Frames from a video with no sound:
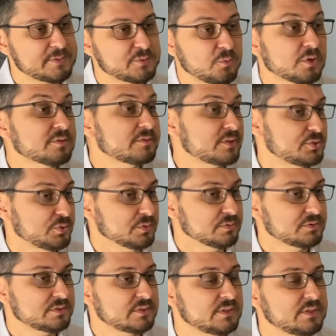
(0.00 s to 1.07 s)
one of the
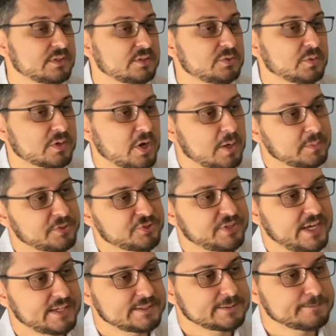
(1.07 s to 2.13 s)
tools to accomplish
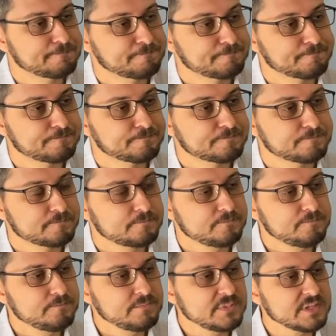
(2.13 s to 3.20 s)
that.
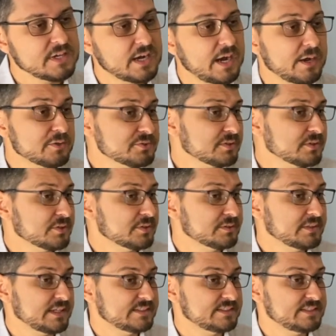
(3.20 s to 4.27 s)
I also learned
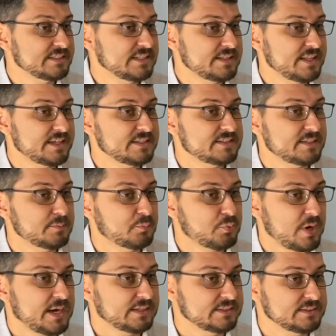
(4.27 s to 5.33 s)
that seeing things in
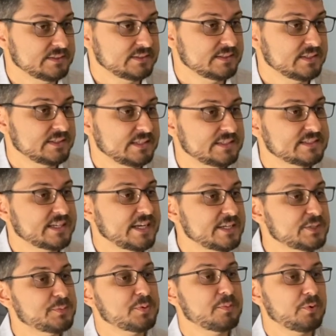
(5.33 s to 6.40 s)
practice is key
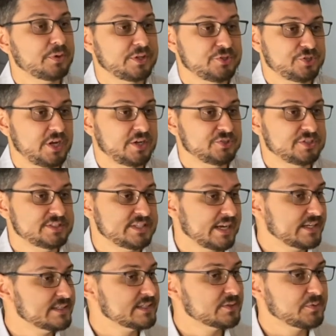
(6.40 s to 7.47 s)
to promoting change, and tech
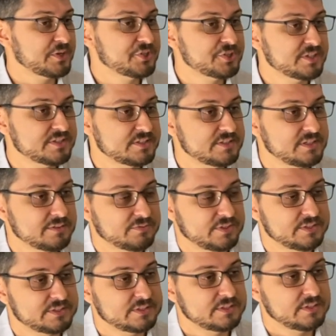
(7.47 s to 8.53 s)
integration isn't
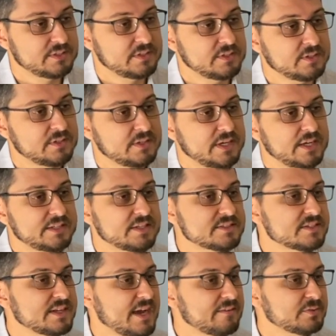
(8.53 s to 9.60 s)
different. It
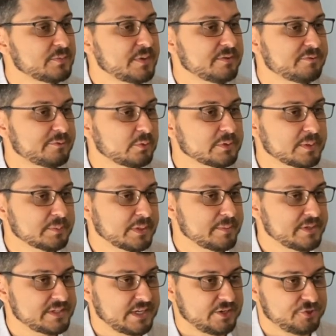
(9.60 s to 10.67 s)
doesn't have to be a full
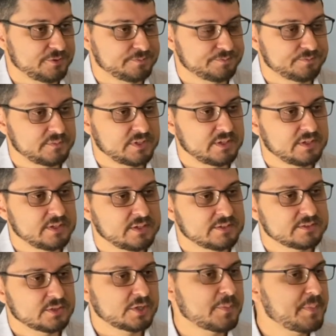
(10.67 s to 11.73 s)
implementation.
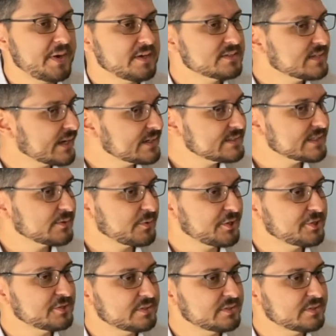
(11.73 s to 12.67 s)
So compare tech integration to